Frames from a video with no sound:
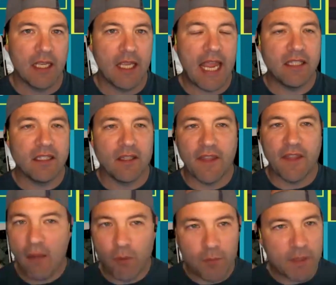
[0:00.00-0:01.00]
And
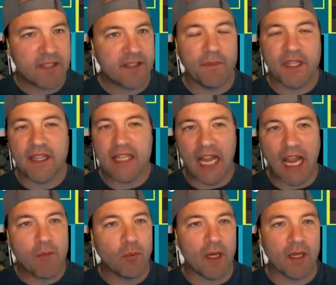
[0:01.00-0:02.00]
that would be something that I
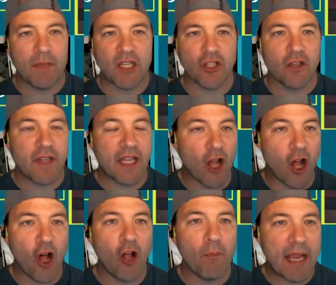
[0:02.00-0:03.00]
would want to make sure that
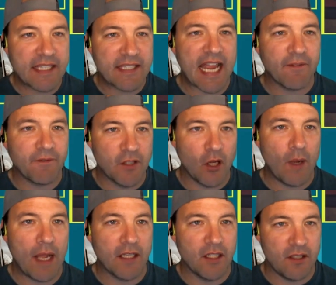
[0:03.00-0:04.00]
all my staff know
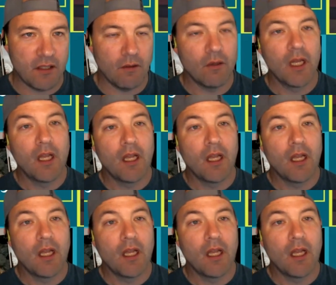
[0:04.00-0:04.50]
how to do.